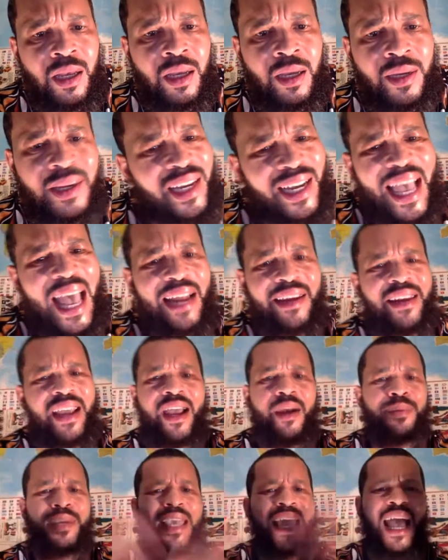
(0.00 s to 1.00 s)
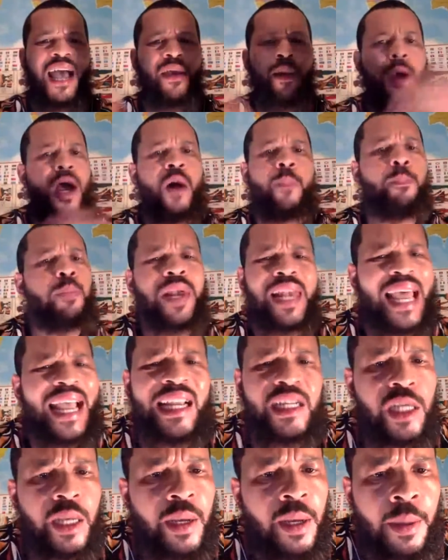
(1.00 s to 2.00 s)
The goddamn
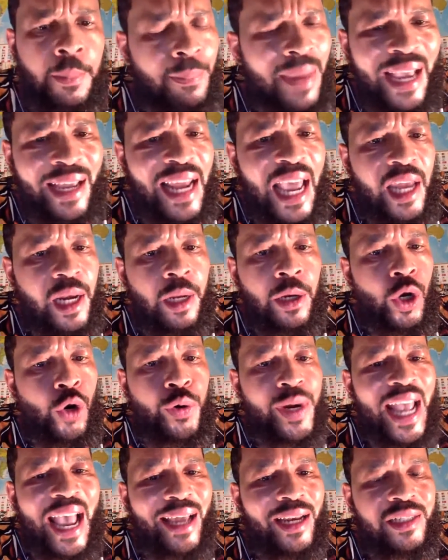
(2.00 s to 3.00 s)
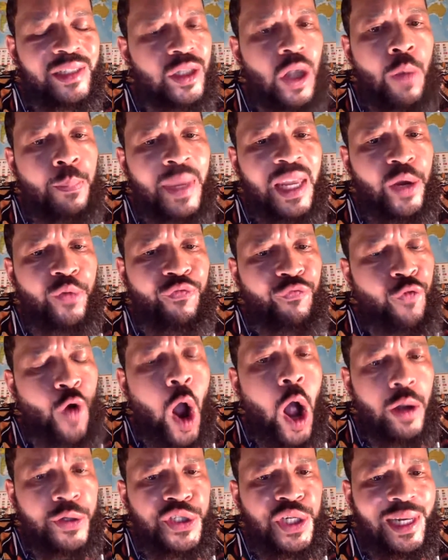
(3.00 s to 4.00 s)
man, they done created so many
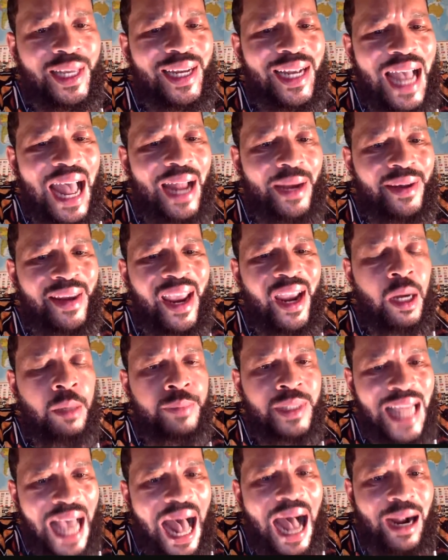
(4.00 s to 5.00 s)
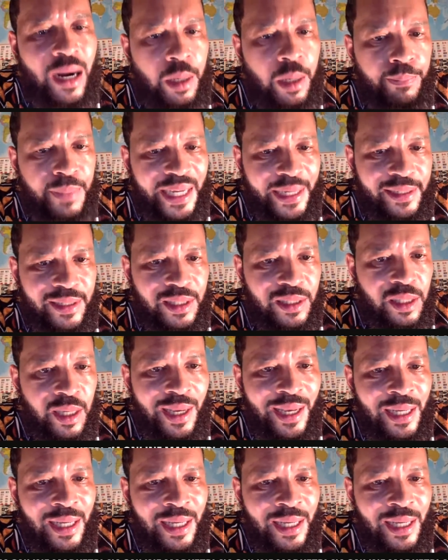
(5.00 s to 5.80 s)
fraudulent goddamn documents,